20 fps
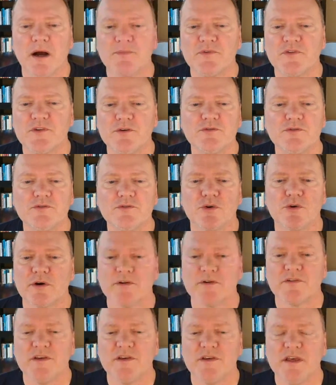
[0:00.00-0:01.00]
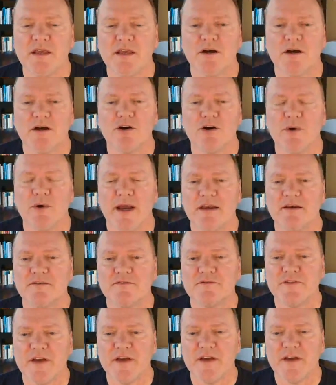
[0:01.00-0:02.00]
Sorensen, CEO and
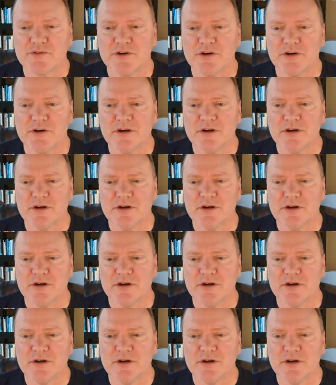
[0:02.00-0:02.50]
founder,